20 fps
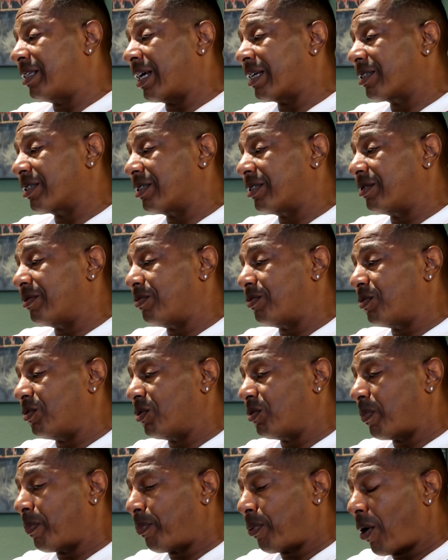That's
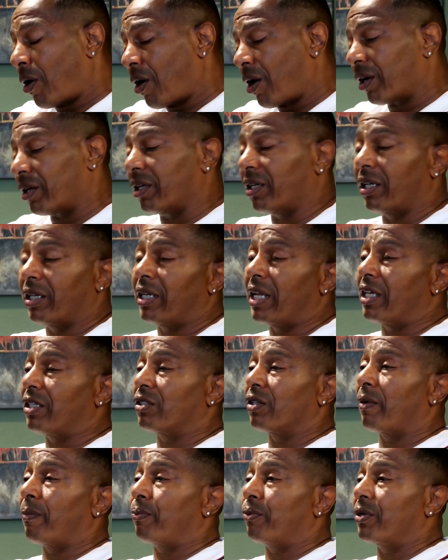part of the
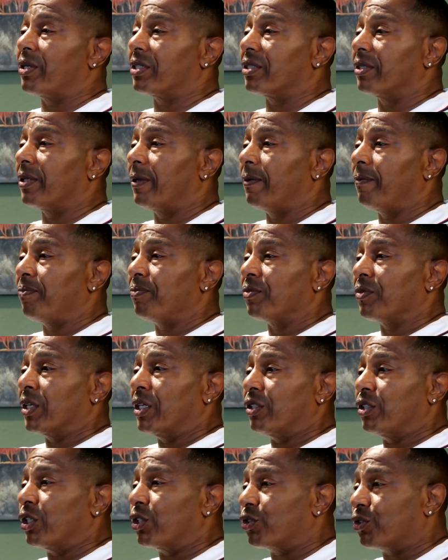nature of prison.
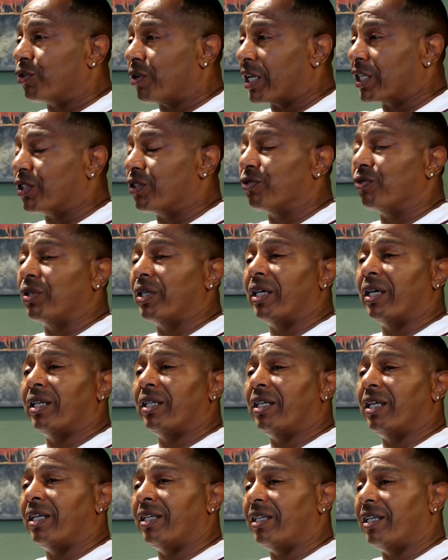The treachery
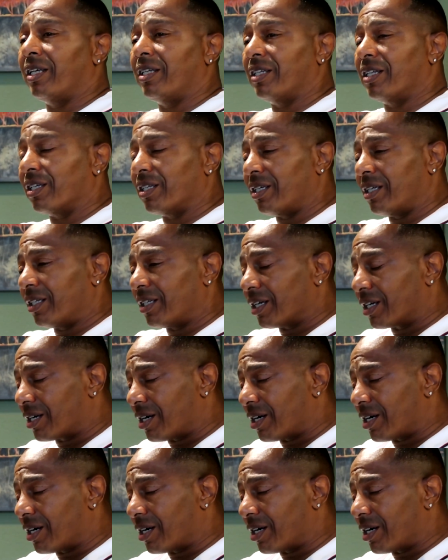and the, and, and the, and the